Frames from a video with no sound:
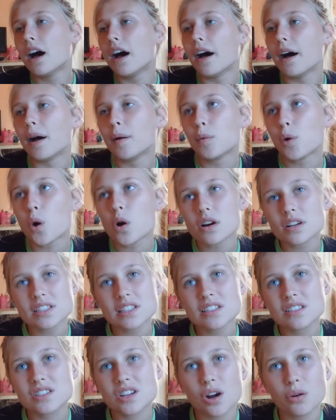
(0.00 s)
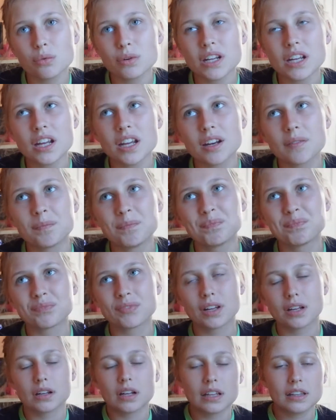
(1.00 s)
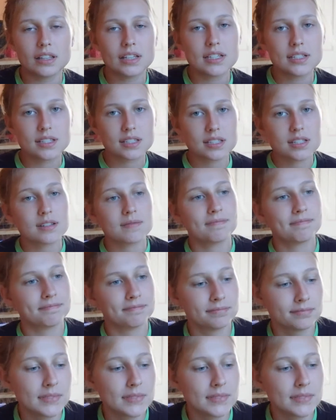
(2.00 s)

Um, horses don't need, at least